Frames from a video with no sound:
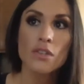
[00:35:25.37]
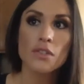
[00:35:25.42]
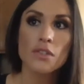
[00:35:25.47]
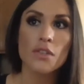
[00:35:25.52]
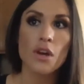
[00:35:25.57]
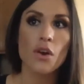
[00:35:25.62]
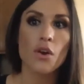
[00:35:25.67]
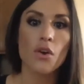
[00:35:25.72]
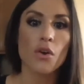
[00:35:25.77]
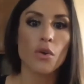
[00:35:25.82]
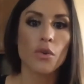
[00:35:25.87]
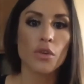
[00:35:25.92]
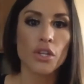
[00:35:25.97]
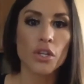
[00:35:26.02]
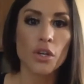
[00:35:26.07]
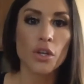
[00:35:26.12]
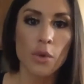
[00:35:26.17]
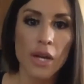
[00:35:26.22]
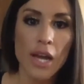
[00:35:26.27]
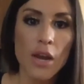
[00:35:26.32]
So,
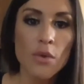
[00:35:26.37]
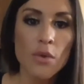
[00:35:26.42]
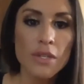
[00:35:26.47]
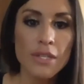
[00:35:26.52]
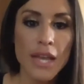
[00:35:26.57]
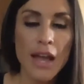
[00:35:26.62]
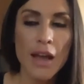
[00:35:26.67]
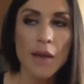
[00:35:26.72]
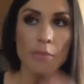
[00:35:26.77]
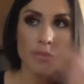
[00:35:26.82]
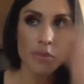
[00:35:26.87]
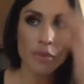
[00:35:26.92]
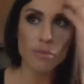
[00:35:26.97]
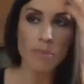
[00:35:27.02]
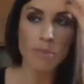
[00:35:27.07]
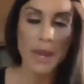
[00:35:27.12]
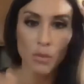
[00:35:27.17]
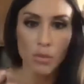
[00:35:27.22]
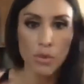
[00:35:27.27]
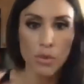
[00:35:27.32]
you know, when I was at
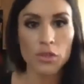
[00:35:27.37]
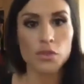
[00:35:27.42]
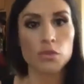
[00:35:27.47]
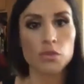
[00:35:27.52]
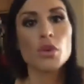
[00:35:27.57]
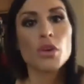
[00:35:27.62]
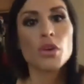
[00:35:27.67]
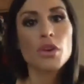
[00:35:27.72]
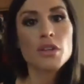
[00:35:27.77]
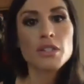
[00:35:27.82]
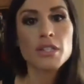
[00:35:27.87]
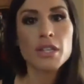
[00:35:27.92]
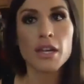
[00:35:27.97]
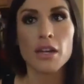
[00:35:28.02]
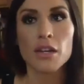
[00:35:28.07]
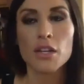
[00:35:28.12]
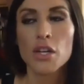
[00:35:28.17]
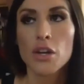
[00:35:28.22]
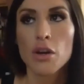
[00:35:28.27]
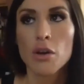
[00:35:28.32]
my worst, worst,
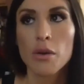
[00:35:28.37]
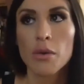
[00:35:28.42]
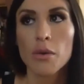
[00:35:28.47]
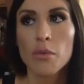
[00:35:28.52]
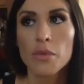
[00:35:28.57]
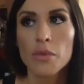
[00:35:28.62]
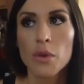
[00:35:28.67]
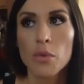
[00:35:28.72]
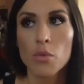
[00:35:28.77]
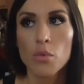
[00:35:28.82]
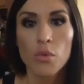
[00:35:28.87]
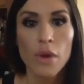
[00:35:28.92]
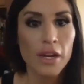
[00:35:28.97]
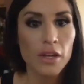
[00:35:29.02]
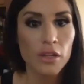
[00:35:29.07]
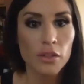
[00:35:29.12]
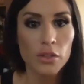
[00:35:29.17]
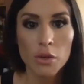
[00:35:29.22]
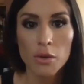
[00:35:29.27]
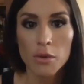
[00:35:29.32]
and, you know, the
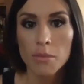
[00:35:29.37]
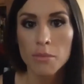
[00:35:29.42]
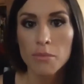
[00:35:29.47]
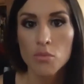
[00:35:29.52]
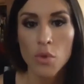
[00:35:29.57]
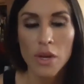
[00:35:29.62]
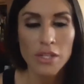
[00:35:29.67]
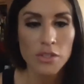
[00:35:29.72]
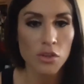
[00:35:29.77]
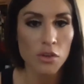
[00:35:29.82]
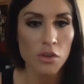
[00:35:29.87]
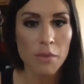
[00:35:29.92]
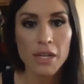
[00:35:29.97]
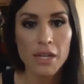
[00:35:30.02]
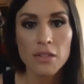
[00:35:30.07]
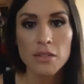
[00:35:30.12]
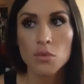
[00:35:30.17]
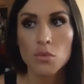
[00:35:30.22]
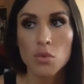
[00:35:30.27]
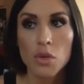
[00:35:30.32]
regular Western
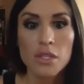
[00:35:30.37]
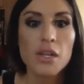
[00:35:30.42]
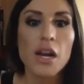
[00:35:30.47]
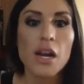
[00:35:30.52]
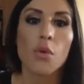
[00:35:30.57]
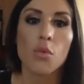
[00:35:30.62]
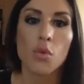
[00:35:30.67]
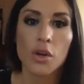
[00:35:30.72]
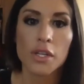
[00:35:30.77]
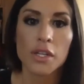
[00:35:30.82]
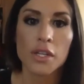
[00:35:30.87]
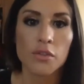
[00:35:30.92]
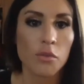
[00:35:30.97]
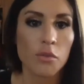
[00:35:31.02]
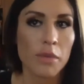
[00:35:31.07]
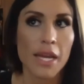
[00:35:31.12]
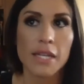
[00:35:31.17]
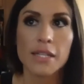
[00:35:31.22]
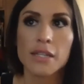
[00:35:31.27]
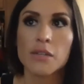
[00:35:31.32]
medicine was not working
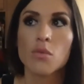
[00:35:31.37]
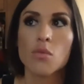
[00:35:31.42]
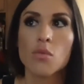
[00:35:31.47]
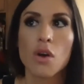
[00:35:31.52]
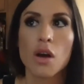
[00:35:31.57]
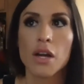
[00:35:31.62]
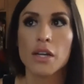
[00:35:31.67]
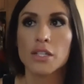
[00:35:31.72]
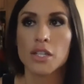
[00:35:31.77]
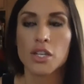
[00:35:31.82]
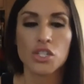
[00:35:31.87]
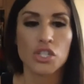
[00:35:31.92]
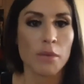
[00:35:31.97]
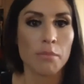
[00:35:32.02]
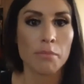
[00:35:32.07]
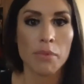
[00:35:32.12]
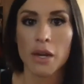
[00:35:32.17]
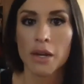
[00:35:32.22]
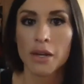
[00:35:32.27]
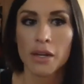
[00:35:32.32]
for me, I didn't want to
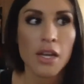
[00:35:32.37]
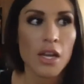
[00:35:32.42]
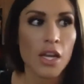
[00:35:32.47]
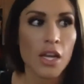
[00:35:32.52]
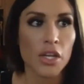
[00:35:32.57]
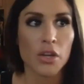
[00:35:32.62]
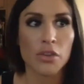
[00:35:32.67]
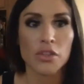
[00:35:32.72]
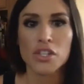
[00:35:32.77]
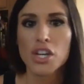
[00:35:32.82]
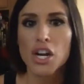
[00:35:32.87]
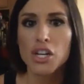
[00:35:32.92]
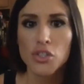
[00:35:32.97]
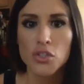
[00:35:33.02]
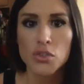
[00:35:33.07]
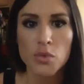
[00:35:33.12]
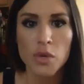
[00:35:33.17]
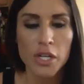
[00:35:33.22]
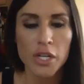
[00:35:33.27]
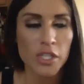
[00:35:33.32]
jump on, you know, the
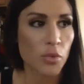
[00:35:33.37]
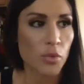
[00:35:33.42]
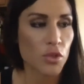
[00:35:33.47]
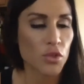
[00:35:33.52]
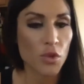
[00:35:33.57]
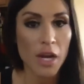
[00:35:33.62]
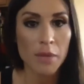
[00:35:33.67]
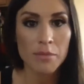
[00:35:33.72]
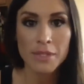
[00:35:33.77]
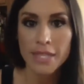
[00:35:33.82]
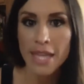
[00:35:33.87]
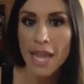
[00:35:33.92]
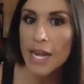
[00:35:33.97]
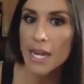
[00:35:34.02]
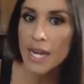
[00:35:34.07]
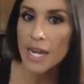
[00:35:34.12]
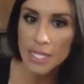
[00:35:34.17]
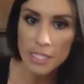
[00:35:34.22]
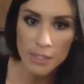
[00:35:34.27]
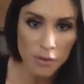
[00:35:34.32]
doctors wanted to prescribe
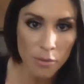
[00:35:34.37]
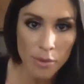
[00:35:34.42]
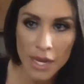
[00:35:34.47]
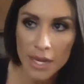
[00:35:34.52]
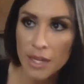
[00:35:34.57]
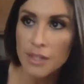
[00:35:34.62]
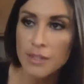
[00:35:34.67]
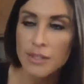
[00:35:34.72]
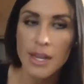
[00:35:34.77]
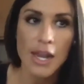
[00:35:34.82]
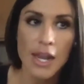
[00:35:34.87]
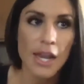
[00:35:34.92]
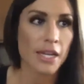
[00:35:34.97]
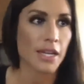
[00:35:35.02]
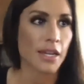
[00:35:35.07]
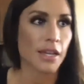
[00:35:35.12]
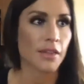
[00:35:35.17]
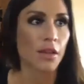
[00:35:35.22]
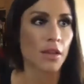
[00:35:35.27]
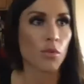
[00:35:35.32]
Xanax for my
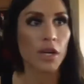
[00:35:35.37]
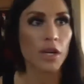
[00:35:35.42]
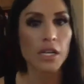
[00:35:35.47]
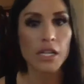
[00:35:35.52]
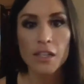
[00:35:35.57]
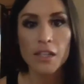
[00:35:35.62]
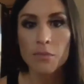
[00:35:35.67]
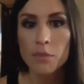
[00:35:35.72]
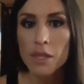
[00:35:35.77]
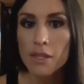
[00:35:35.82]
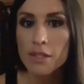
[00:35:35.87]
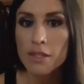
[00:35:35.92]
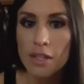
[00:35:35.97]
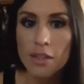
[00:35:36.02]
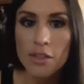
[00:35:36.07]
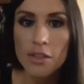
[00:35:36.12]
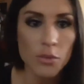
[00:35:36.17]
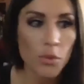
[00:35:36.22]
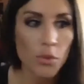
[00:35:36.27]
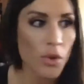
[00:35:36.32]
anxiety, and they wanted to give me the
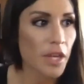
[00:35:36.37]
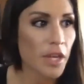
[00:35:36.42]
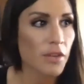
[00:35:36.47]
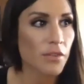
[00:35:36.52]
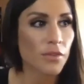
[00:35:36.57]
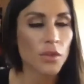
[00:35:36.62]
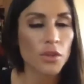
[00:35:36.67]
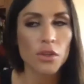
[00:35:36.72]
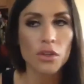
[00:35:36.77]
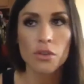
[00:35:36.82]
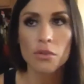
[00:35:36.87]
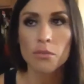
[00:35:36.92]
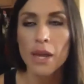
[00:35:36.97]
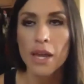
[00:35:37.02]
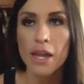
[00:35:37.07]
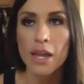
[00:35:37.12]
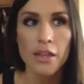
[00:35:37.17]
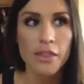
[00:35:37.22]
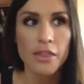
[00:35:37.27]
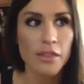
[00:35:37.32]
Synthroid for
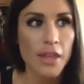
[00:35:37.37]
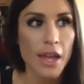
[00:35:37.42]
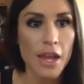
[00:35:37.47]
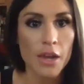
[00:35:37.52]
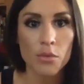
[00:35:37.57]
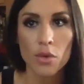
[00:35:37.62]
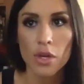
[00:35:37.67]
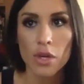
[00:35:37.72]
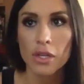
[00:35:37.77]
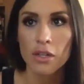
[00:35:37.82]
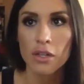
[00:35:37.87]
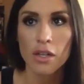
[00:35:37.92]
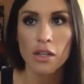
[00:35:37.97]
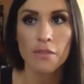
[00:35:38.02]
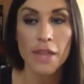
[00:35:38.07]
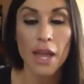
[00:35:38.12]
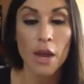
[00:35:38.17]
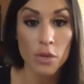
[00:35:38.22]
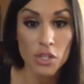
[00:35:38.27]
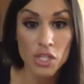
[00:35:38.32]
my thyroid and all of
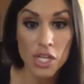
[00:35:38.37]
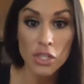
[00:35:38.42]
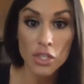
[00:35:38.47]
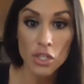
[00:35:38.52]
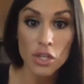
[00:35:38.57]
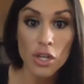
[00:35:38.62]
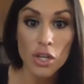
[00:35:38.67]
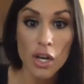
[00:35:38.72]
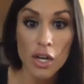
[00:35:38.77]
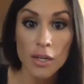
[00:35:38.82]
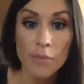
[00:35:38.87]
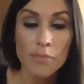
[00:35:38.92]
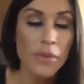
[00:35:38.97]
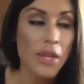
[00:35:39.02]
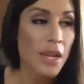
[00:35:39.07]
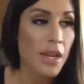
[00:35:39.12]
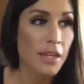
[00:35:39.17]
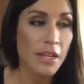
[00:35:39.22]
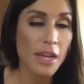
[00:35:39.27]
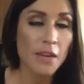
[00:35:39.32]
that, which I took,
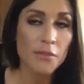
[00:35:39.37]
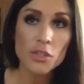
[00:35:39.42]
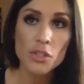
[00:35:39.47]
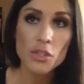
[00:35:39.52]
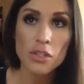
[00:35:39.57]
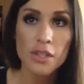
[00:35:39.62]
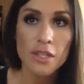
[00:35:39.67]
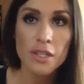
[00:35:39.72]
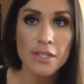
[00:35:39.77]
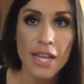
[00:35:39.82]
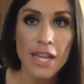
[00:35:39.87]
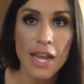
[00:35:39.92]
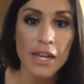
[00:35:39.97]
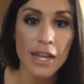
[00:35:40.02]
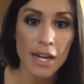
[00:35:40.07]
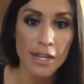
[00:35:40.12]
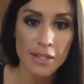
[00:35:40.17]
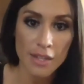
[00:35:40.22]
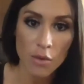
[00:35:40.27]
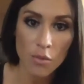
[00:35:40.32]
never took the
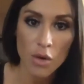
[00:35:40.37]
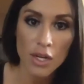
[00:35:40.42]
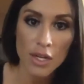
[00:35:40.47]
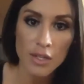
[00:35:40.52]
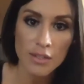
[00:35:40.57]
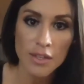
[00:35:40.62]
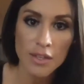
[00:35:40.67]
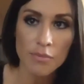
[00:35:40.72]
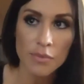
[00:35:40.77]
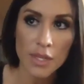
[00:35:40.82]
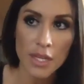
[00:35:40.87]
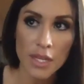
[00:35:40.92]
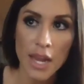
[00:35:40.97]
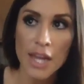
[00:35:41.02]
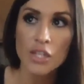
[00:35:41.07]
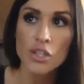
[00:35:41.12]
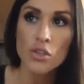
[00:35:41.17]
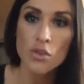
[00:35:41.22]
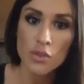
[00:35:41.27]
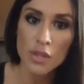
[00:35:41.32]
Xanax. I wanted something, I
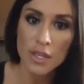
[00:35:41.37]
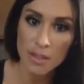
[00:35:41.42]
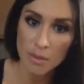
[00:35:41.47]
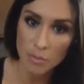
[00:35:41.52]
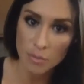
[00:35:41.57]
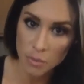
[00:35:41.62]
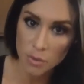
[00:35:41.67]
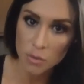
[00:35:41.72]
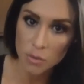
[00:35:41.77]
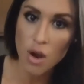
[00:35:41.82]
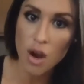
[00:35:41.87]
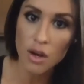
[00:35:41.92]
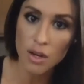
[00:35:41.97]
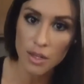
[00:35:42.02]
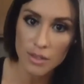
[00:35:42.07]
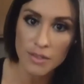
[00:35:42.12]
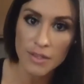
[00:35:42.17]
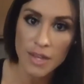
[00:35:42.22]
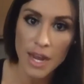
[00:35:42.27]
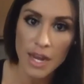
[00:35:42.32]
knew that something was wrong
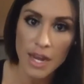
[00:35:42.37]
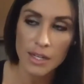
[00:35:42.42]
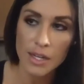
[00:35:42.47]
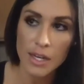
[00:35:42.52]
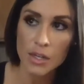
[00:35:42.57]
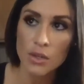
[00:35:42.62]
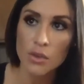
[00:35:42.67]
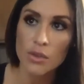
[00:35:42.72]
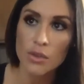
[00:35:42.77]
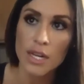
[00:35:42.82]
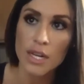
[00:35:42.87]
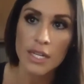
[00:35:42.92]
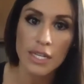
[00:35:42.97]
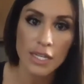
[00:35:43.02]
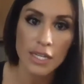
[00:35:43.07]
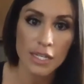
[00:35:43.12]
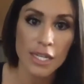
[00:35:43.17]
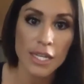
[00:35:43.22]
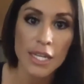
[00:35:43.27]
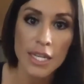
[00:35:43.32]
inside, and I knew that I
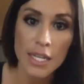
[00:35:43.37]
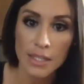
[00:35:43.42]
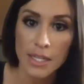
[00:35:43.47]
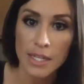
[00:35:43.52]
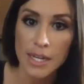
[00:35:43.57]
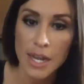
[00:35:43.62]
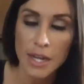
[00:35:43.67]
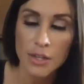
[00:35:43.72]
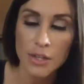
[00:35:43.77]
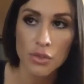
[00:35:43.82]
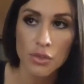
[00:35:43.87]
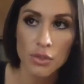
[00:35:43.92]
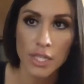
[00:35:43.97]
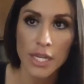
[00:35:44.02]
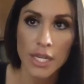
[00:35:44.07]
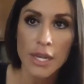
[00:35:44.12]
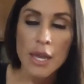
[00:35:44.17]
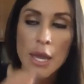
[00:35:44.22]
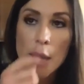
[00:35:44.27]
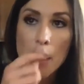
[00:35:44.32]
needed to heal it
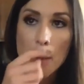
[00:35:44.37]
naturally.